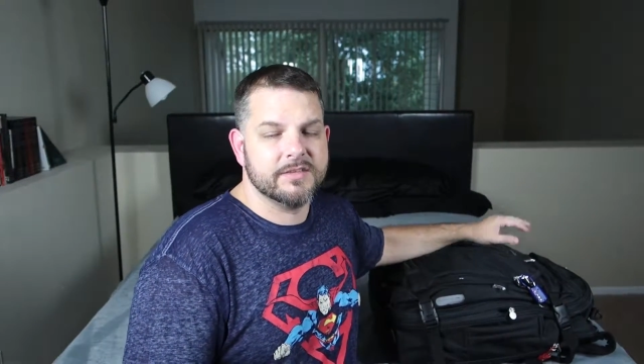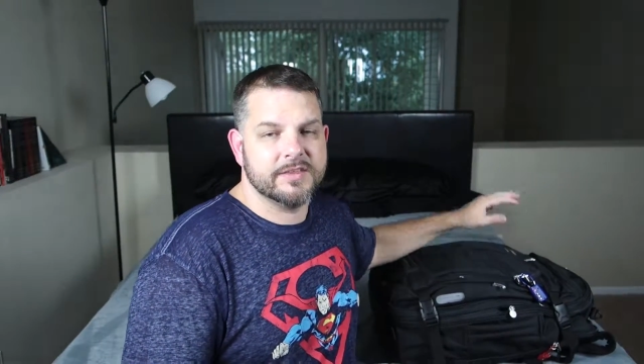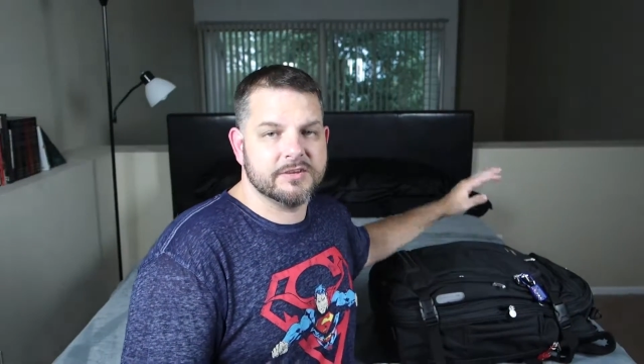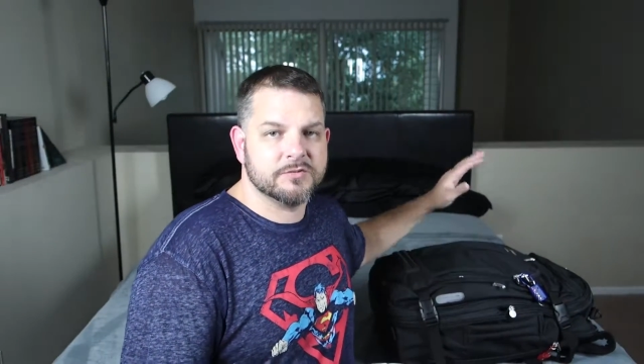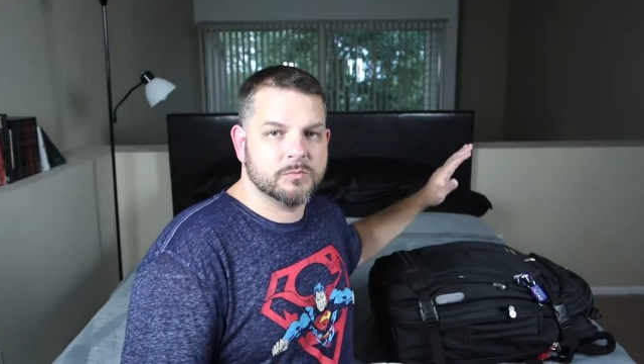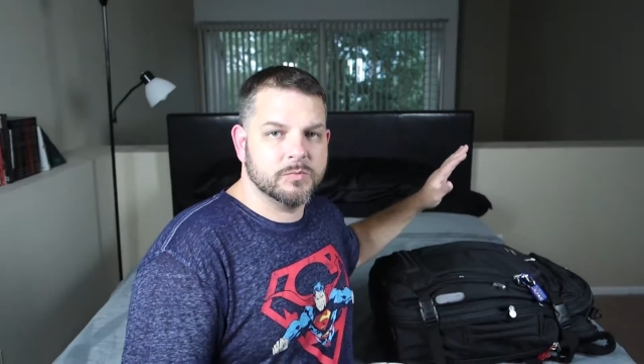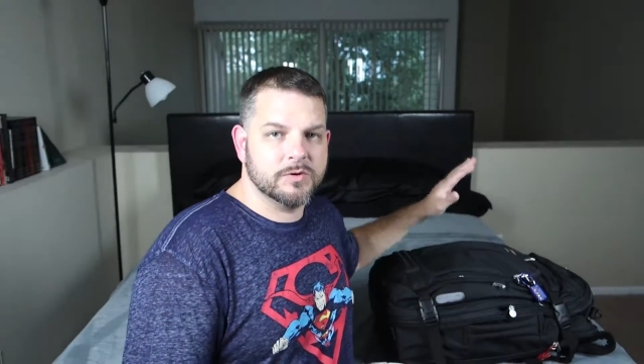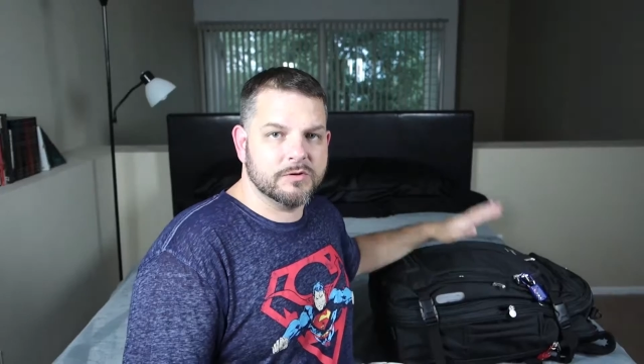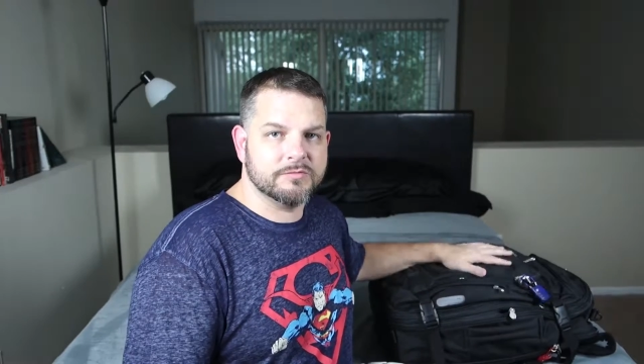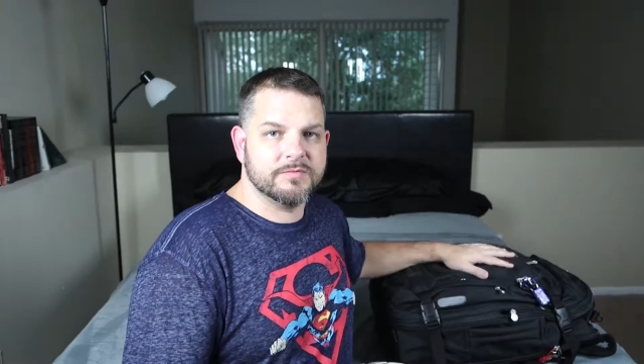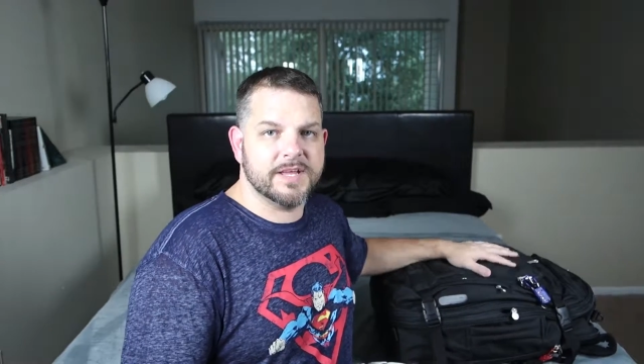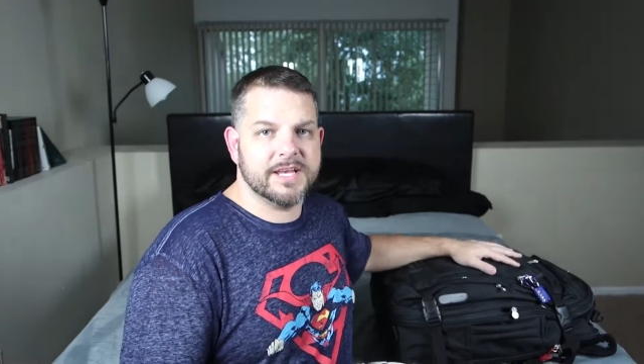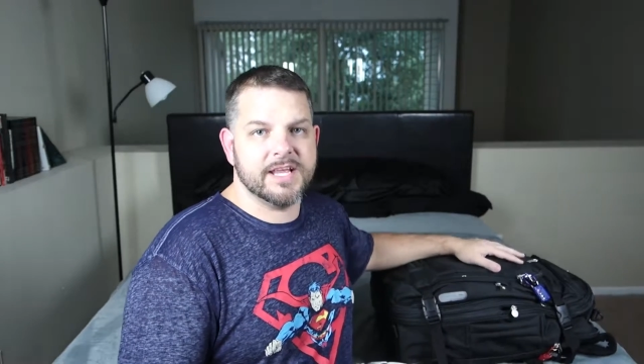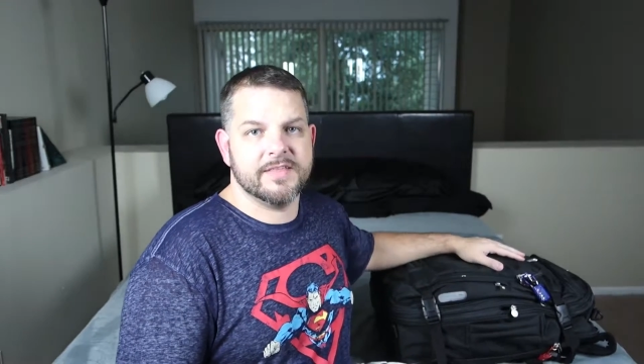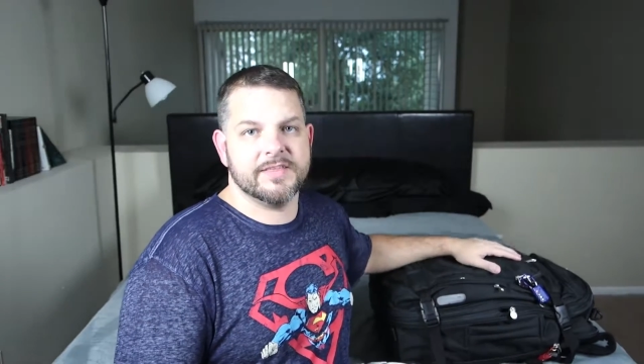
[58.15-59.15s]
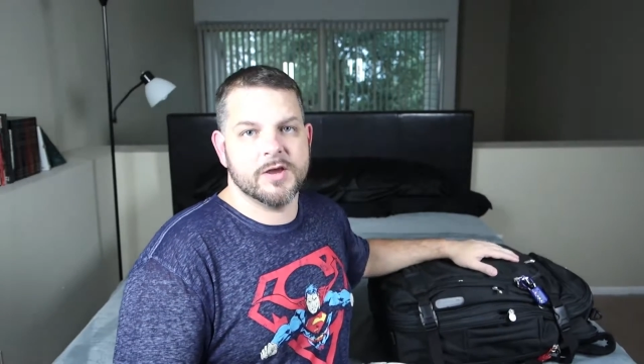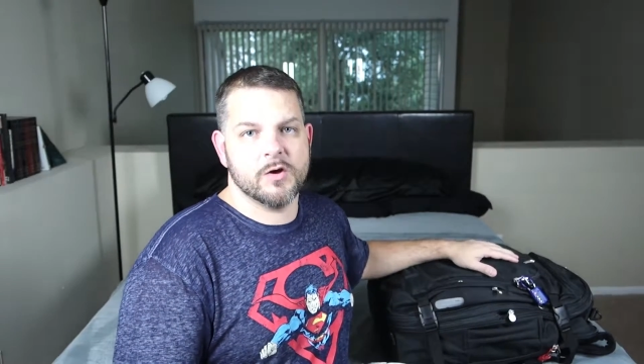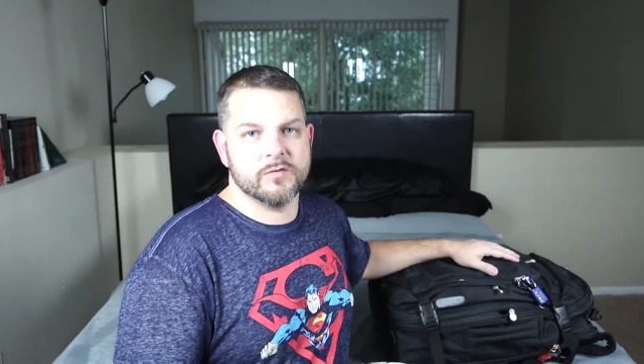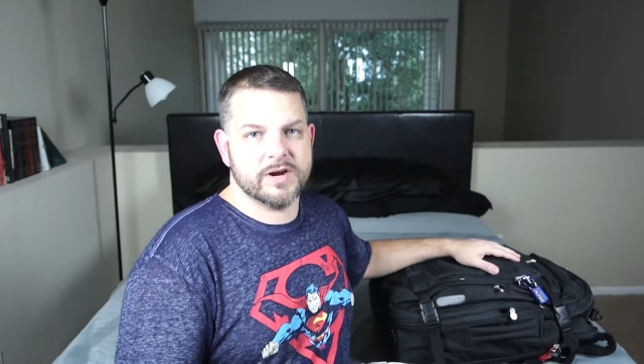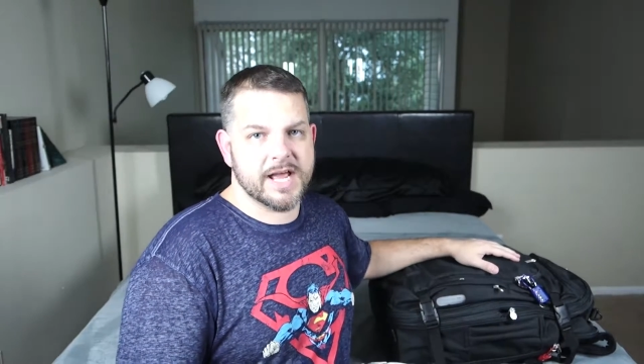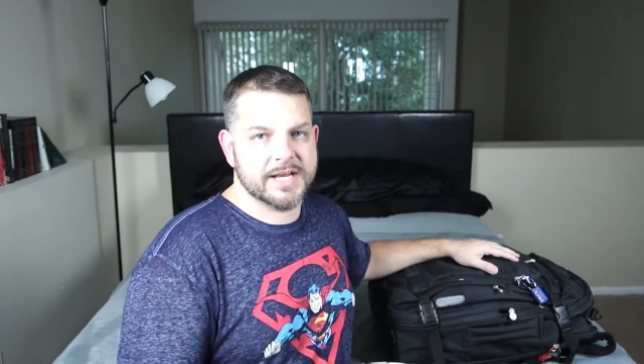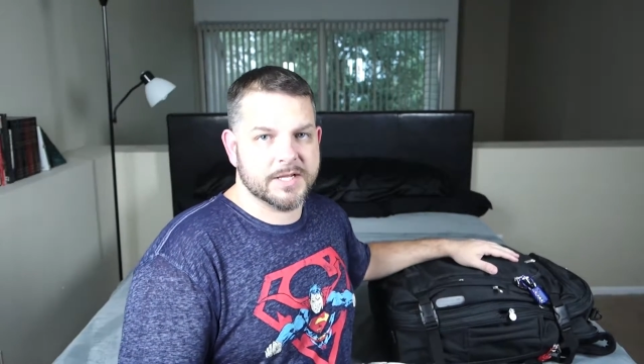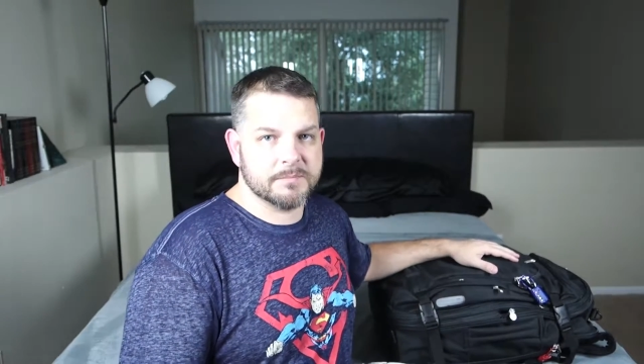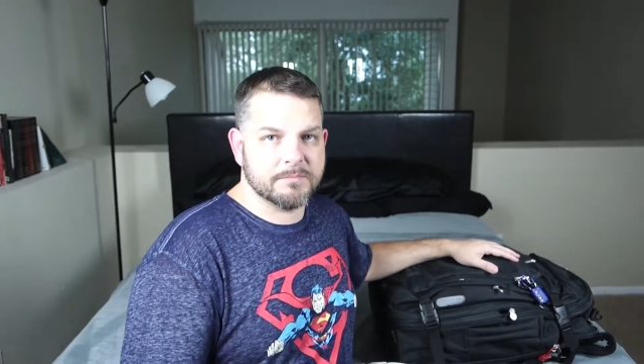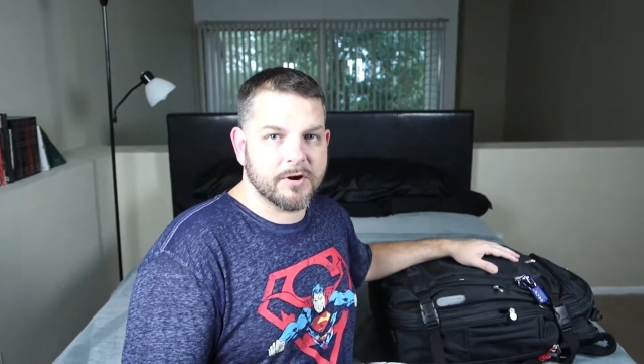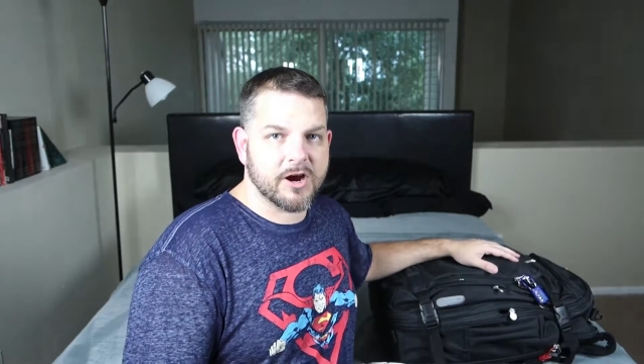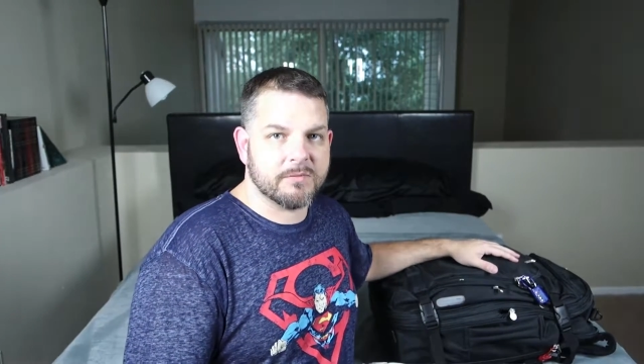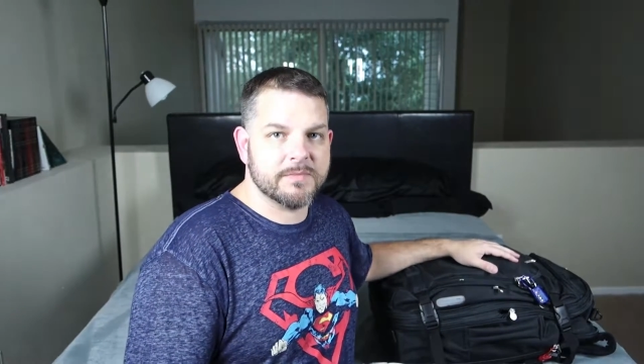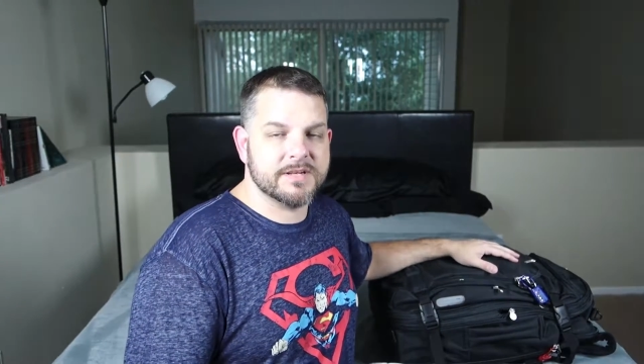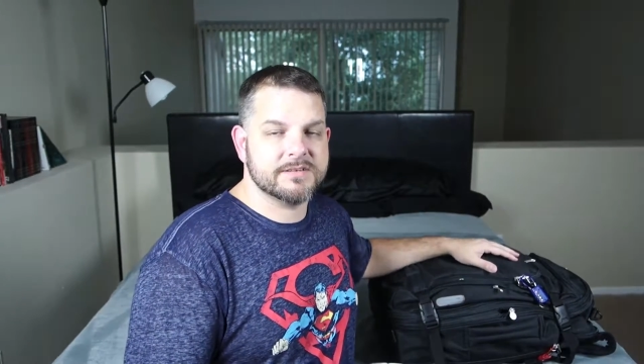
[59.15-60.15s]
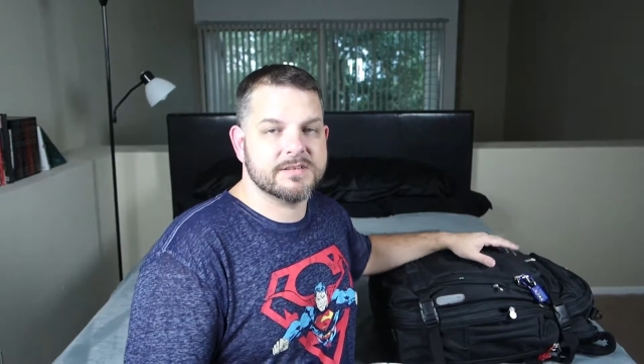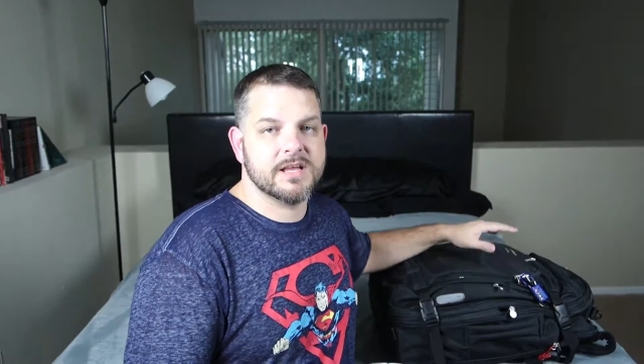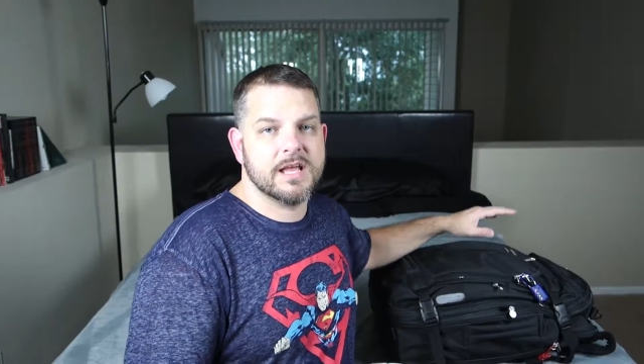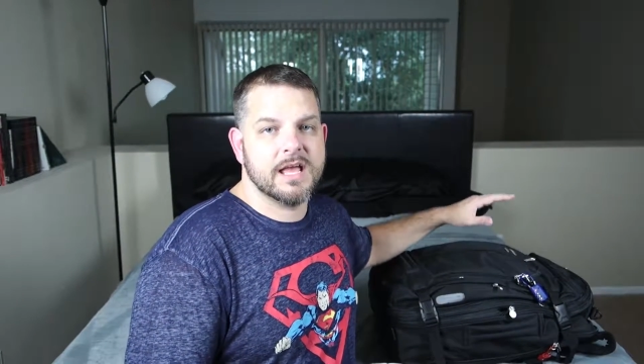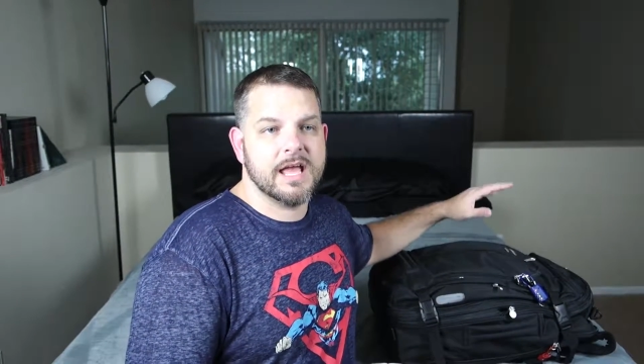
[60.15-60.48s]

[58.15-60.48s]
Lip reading: this will fit in the overhead compartment,